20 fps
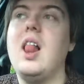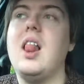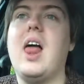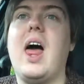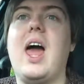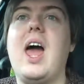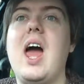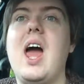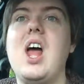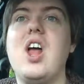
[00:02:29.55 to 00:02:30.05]

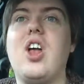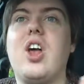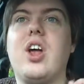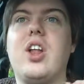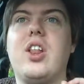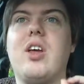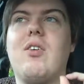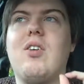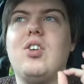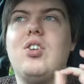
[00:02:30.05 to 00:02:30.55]
Like,
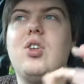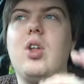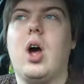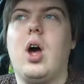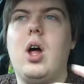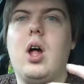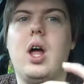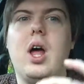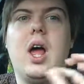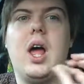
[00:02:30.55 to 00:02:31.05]
there is
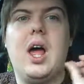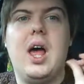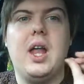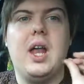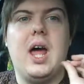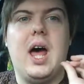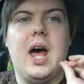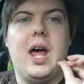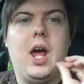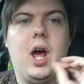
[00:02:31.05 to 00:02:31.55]
not
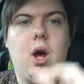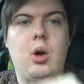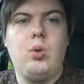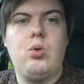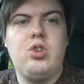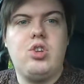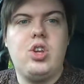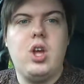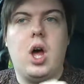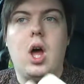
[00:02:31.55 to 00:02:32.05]
an
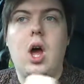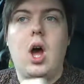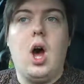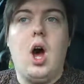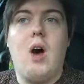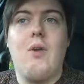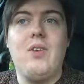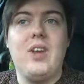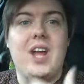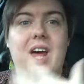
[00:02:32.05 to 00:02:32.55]
iota
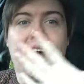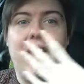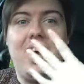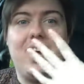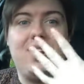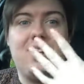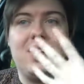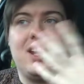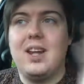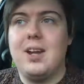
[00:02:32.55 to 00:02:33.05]
of an
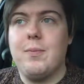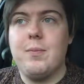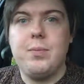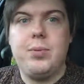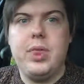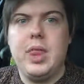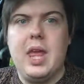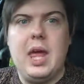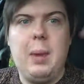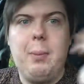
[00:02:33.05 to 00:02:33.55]
idea
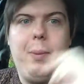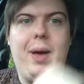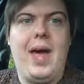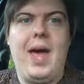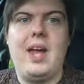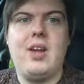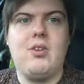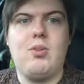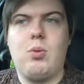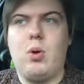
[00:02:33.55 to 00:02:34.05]
in my
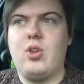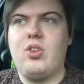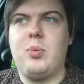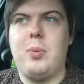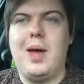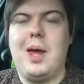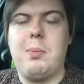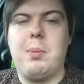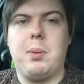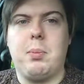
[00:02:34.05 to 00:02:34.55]
head of what
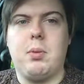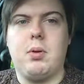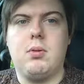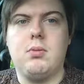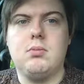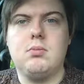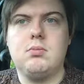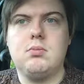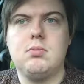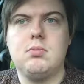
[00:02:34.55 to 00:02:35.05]
to buy people.